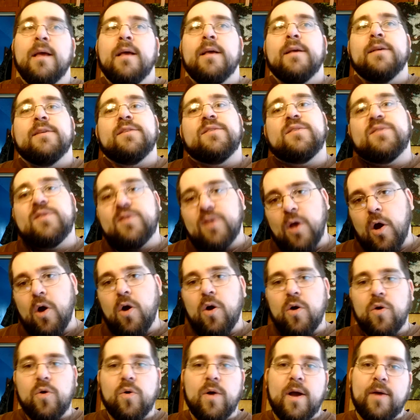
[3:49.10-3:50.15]

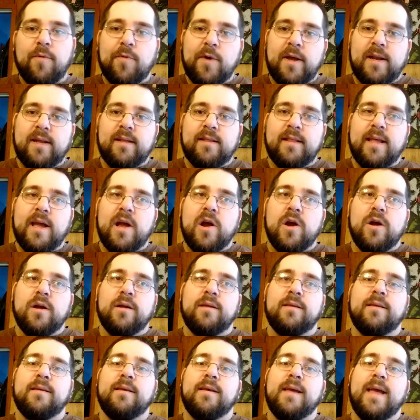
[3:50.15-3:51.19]
So I went in there,
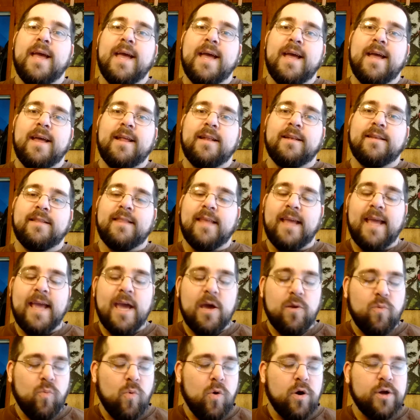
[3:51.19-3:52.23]
and they
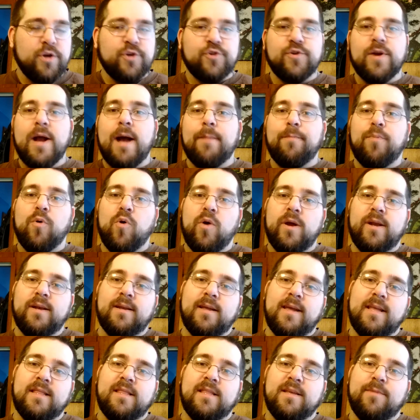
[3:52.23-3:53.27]
had one drop point,
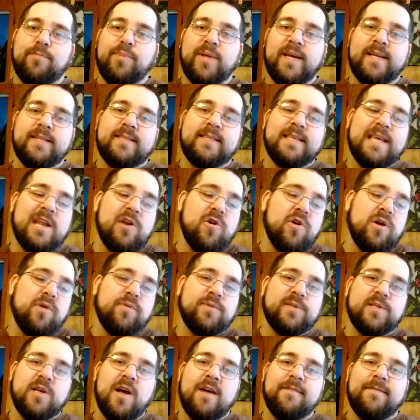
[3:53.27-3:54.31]
and the blade centering
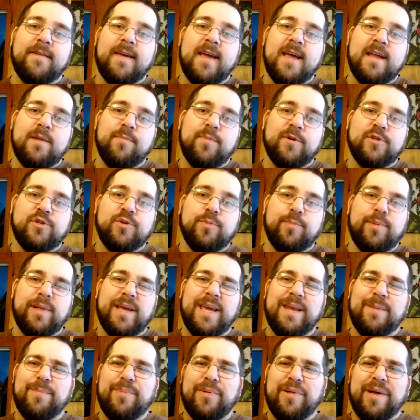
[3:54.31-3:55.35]
was off. It had a bunch of
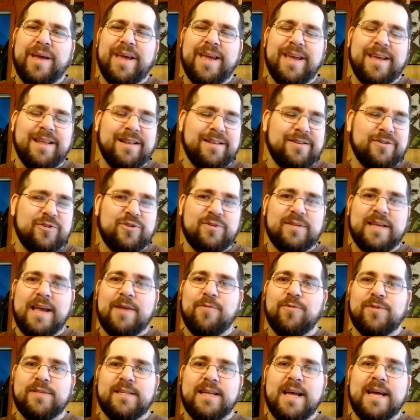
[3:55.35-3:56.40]
blade play, and I
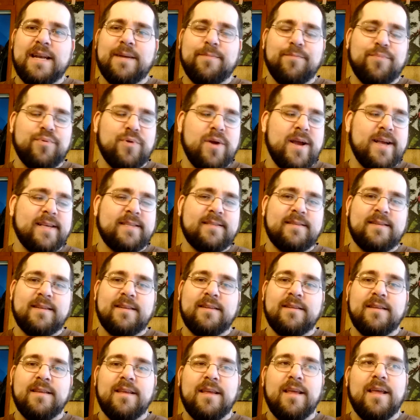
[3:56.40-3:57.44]
was not impressed,
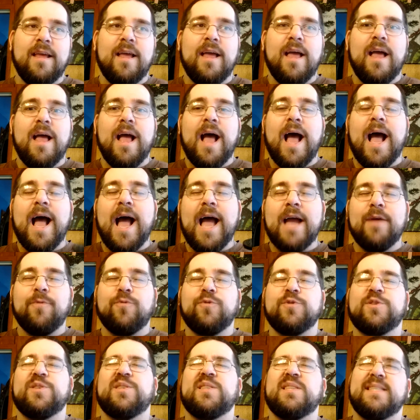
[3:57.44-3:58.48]
and I
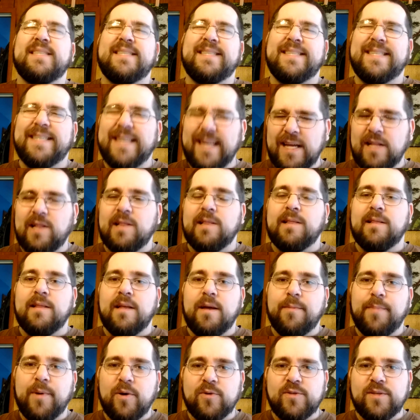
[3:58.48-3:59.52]
was still
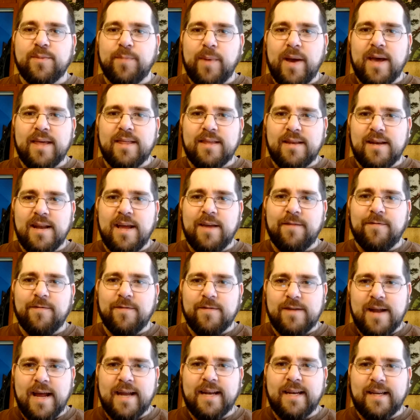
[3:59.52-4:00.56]
about to buy the knife
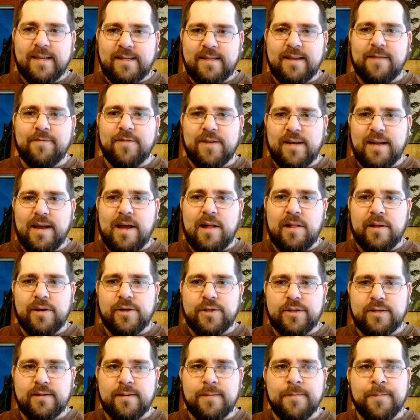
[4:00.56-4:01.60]
for
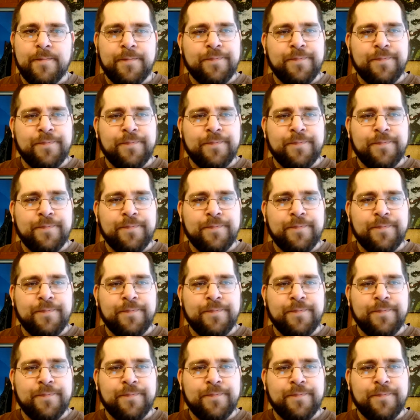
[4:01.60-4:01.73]
$97.